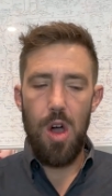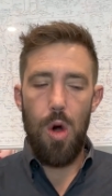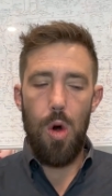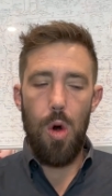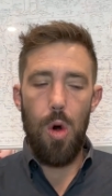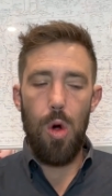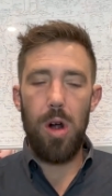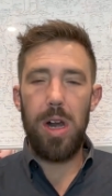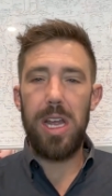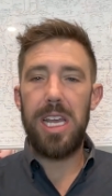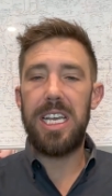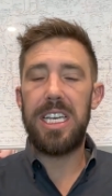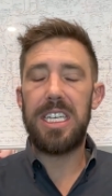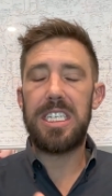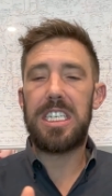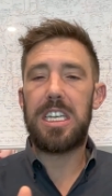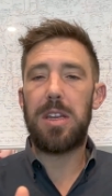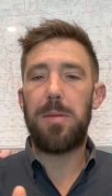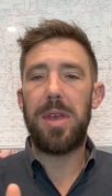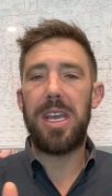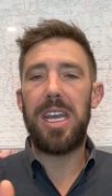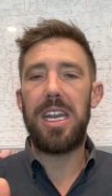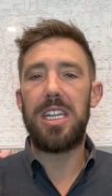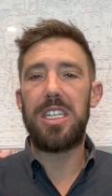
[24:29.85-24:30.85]
Or
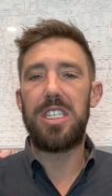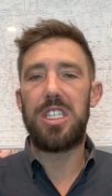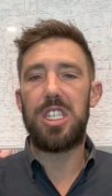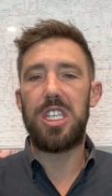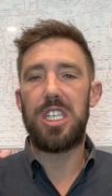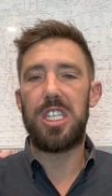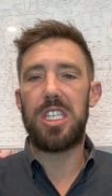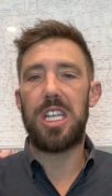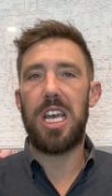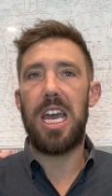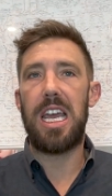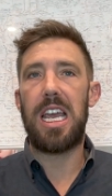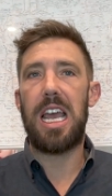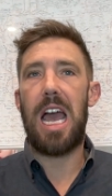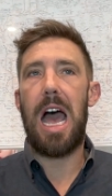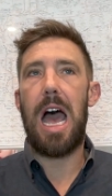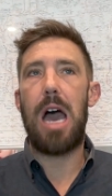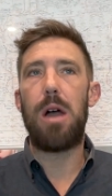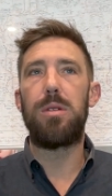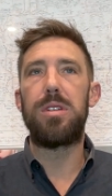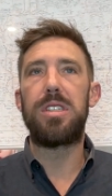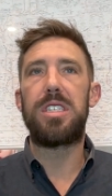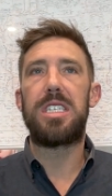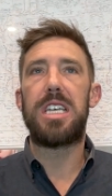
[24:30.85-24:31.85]
histamine is just like
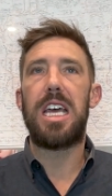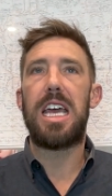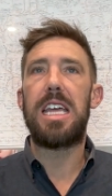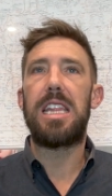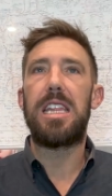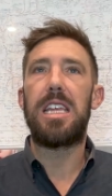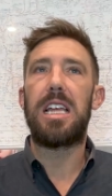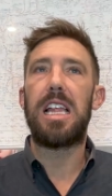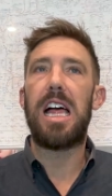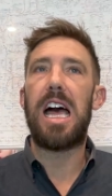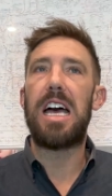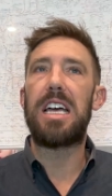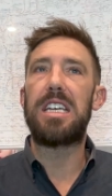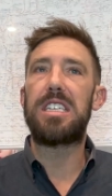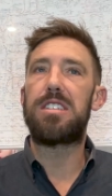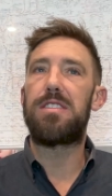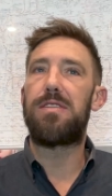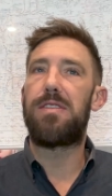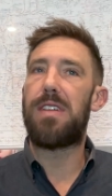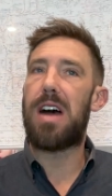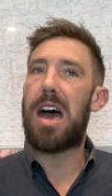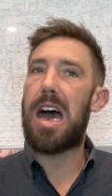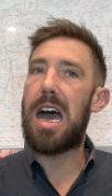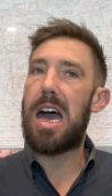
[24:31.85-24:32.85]
I would say in the last
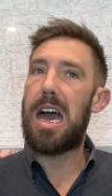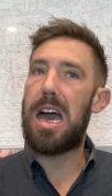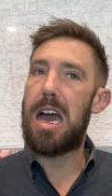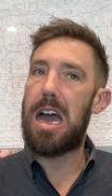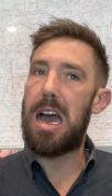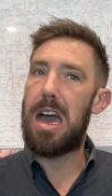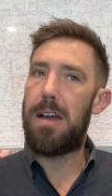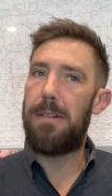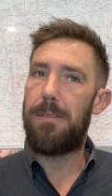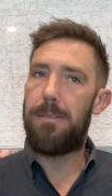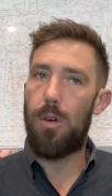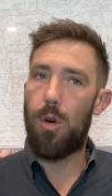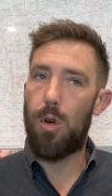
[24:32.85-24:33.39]
five,